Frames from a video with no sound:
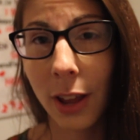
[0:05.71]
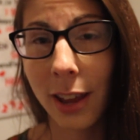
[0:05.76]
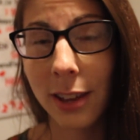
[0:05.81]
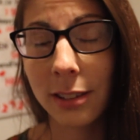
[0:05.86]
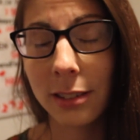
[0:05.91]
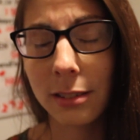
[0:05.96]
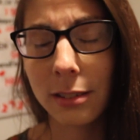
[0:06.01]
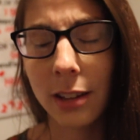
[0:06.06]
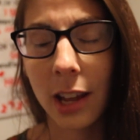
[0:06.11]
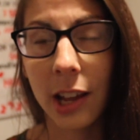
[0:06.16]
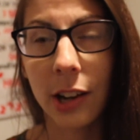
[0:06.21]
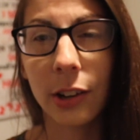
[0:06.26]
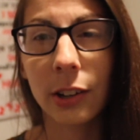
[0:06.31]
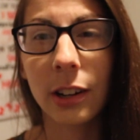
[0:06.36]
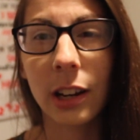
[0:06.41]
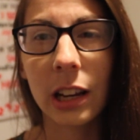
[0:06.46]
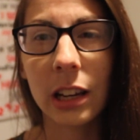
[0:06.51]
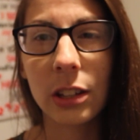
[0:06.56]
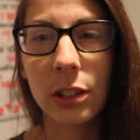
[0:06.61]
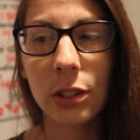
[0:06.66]
last
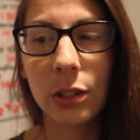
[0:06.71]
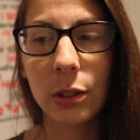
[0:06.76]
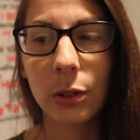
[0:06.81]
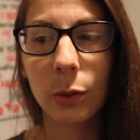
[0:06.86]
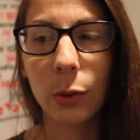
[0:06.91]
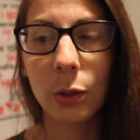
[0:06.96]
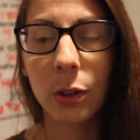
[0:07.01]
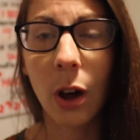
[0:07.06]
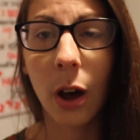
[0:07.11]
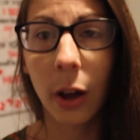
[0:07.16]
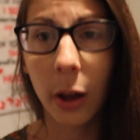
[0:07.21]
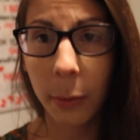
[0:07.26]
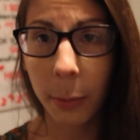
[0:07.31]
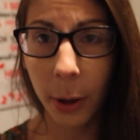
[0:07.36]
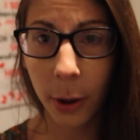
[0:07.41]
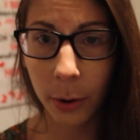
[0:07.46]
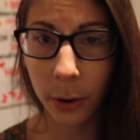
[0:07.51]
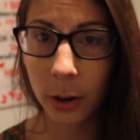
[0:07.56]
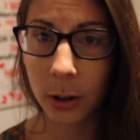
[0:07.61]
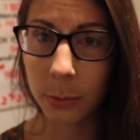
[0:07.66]
Saturday to talk
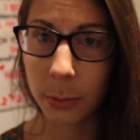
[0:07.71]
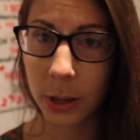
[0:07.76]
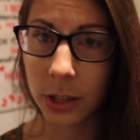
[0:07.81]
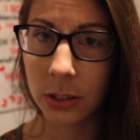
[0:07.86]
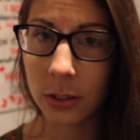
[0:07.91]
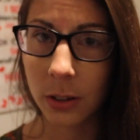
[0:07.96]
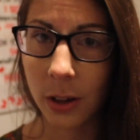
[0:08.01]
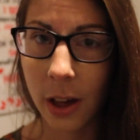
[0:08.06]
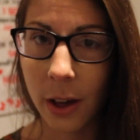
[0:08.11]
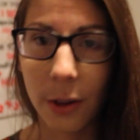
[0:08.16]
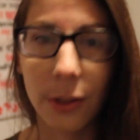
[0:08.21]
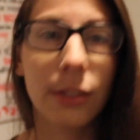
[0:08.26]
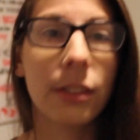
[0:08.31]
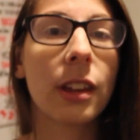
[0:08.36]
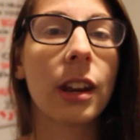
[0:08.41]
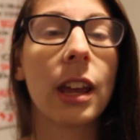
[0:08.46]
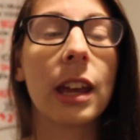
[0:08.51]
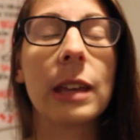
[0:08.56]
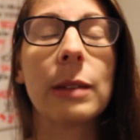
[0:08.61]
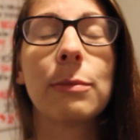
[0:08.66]
about her mental health
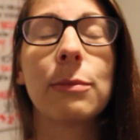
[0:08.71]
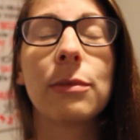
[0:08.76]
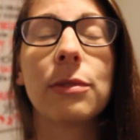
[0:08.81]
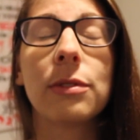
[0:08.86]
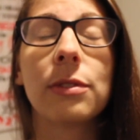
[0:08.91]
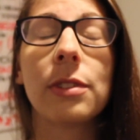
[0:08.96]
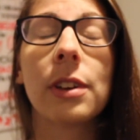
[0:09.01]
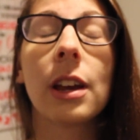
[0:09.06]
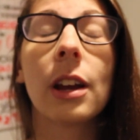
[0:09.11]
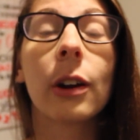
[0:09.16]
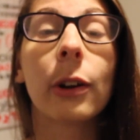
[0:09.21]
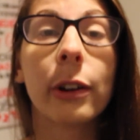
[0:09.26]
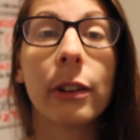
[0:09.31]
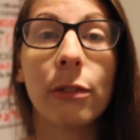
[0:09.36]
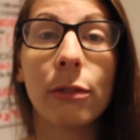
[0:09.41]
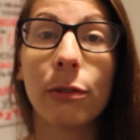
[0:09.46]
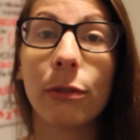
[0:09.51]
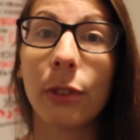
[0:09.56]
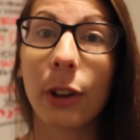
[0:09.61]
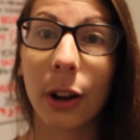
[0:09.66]
and I am very
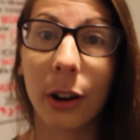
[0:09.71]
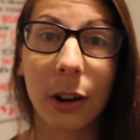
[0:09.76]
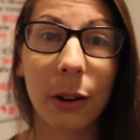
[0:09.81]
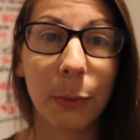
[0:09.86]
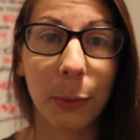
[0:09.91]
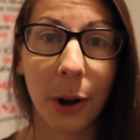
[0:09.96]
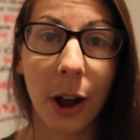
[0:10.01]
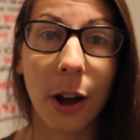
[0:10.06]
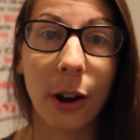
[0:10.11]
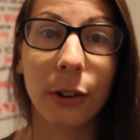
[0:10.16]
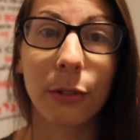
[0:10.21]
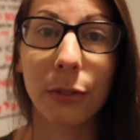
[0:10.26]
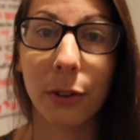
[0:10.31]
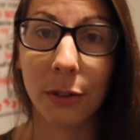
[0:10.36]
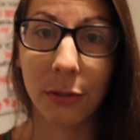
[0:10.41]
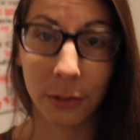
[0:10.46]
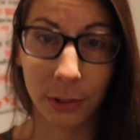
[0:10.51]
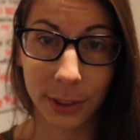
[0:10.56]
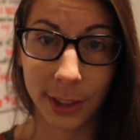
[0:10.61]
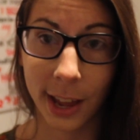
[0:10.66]
very proud of her
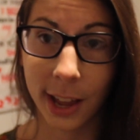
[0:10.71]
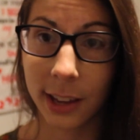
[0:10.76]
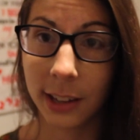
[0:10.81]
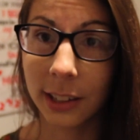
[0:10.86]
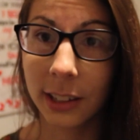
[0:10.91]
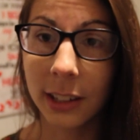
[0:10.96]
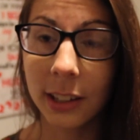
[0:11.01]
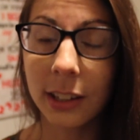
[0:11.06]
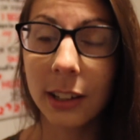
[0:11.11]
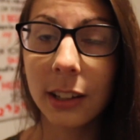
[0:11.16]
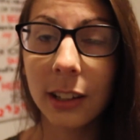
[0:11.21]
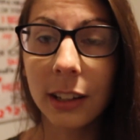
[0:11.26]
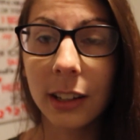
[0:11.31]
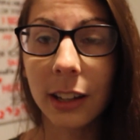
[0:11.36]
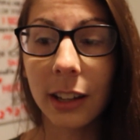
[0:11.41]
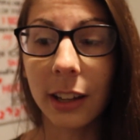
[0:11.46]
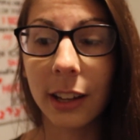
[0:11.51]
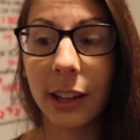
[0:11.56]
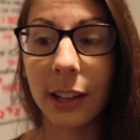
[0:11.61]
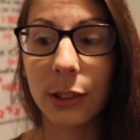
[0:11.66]
for that.
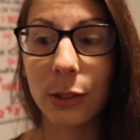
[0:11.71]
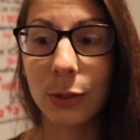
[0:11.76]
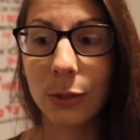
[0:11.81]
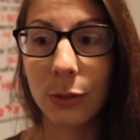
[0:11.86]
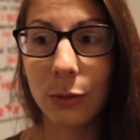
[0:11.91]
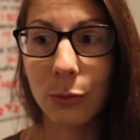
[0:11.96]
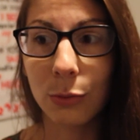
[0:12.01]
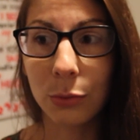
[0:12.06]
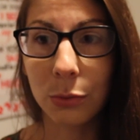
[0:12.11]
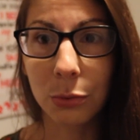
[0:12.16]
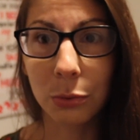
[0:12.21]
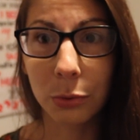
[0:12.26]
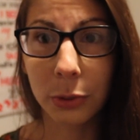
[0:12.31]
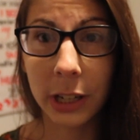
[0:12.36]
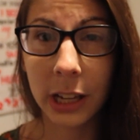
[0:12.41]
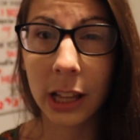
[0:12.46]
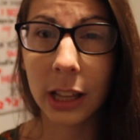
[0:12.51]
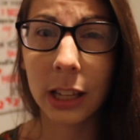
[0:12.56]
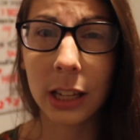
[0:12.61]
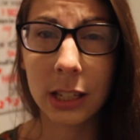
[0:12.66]
It's
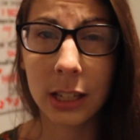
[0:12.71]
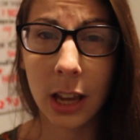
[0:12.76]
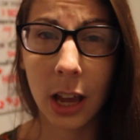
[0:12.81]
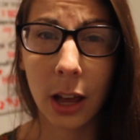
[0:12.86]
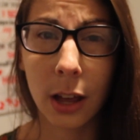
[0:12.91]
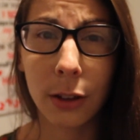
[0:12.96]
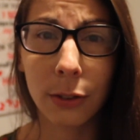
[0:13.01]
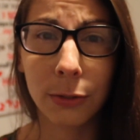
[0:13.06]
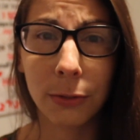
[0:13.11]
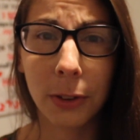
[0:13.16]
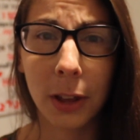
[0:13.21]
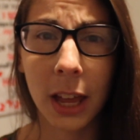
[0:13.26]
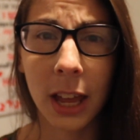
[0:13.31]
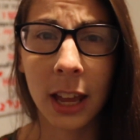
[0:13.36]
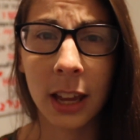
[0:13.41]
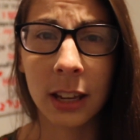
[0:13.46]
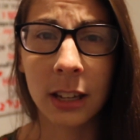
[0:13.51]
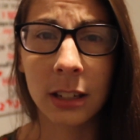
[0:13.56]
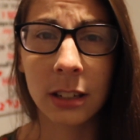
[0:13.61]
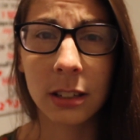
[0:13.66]
really tough
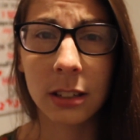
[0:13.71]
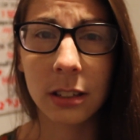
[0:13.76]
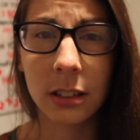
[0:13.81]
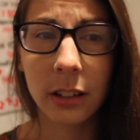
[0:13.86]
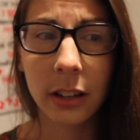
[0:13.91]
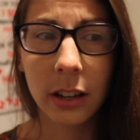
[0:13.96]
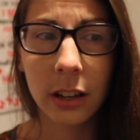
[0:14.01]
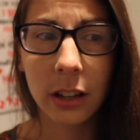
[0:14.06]
and